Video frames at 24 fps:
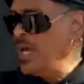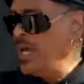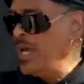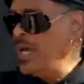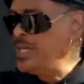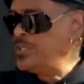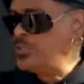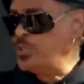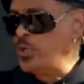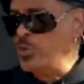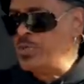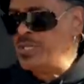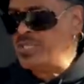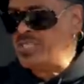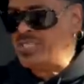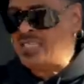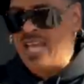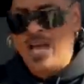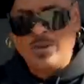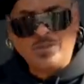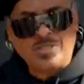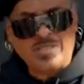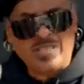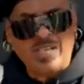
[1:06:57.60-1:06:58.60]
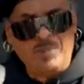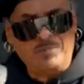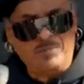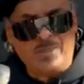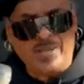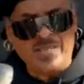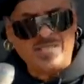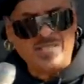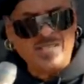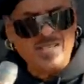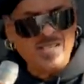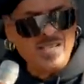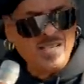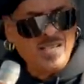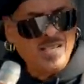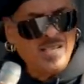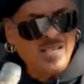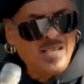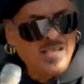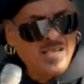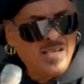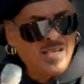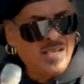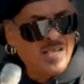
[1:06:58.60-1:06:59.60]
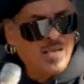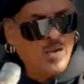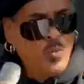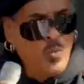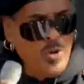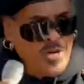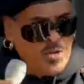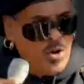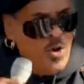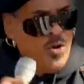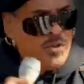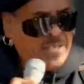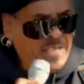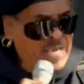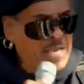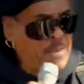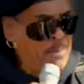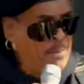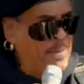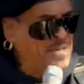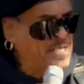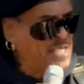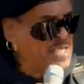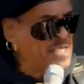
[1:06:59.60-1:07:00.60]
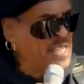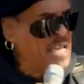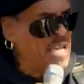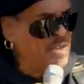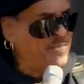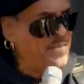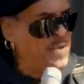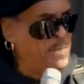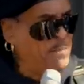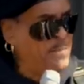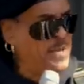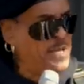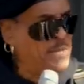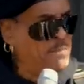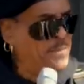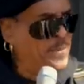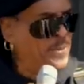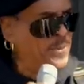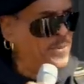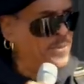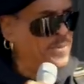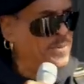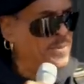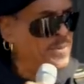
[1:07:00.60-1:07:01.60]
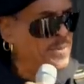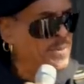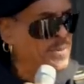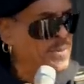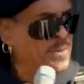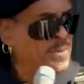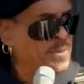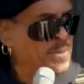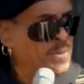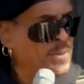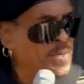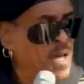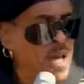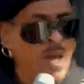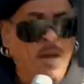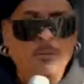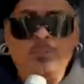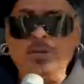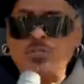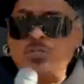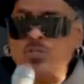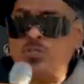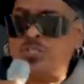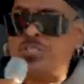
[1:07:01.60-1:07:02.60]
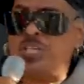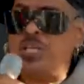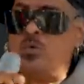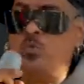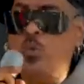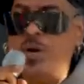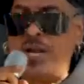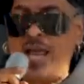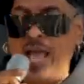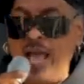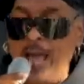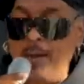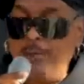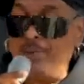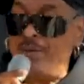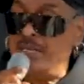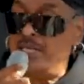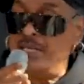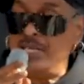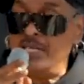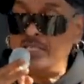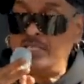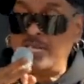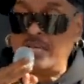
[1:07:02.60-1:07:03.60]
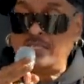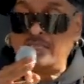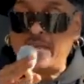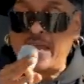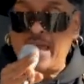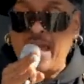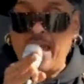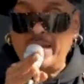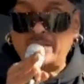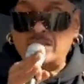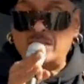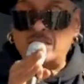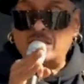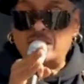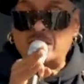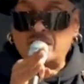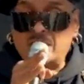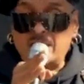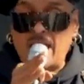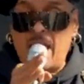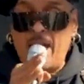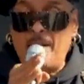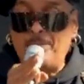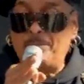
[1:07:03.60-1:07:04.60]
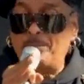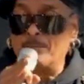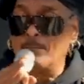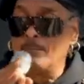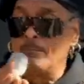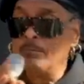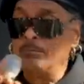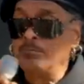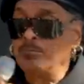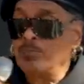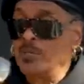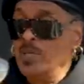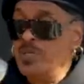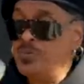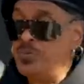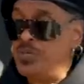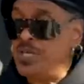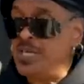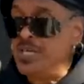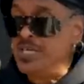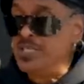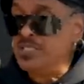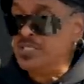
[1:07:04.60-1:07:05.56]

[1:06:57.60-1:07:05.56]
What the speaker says: And so the South said, but we're going to keep enslaving people. But you see, what happened is that they had to stop the